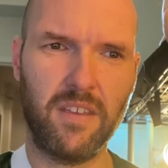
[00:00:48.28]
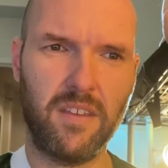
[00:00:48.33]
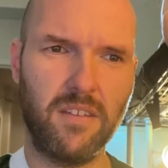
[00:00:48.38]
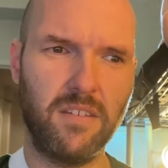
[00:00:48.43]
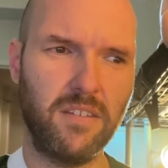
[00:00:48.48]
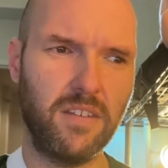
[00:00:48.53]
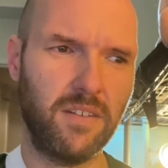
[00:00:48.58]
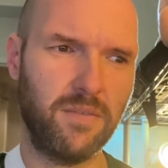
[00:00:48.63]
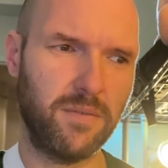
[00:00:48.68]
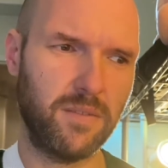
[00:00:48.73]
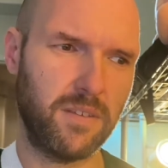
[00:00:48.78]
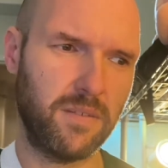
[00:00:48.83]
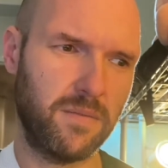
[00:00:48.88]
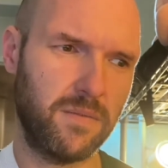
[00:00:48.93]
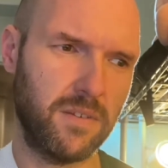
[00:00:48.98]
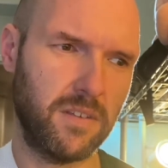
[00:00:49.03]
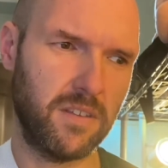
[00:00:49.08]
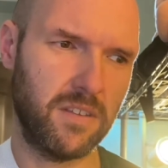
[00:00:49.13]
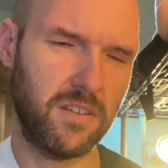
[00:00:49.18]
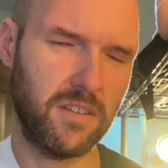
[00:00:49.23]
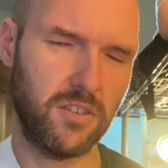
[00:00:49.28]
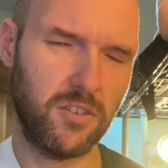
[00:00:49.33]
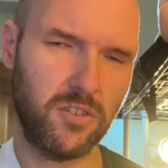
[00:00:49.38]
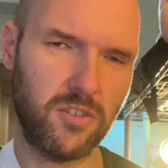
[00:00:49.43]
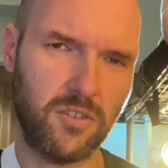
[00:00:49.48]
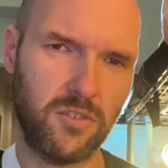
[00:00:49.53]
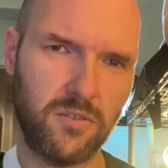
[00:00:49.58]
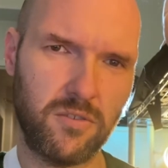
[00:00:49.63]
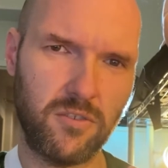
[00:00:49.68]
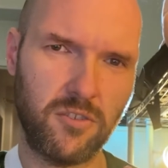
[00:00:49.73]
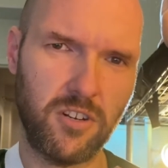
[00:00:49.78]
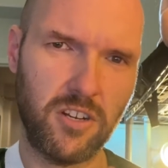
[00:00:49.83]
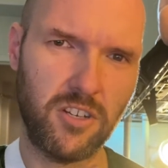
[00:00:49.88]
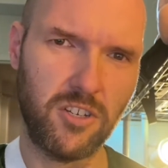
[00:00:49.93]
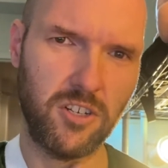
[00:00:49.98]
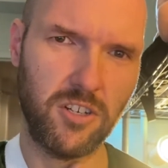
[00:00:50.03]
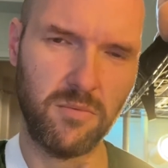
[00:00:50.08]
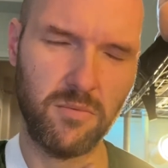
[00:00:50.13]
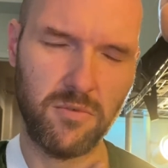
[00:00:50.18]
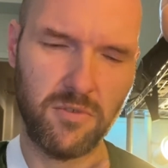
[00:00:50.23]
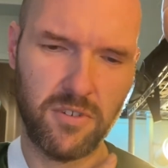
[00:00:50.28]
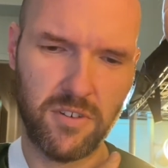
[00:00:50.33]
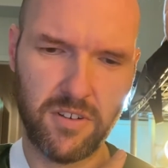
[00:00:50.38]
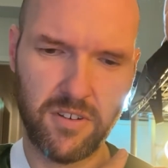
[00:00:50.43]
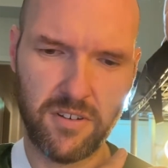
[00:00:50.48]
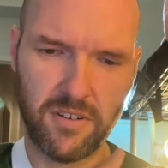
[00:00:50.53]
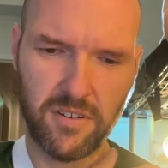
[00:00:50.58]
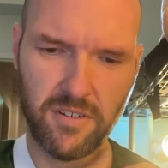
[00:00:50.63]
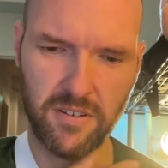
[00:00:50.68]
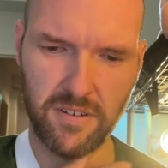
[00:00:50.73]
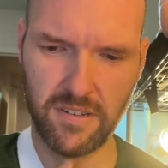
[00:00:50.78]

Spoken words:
Definitely feeling this stretching more here.